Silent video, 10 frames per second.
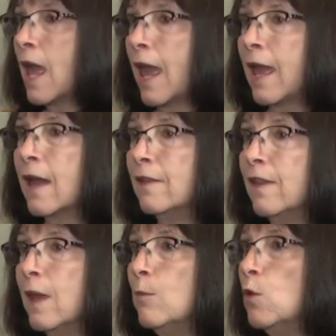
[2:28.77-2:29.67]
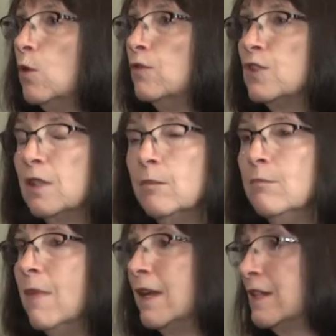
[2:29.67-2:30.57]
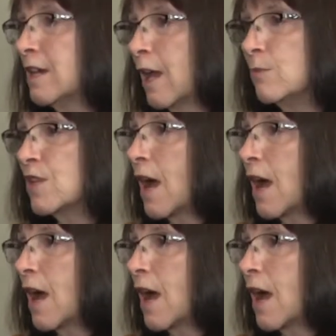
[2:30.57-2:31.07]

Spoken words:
and they moved many times,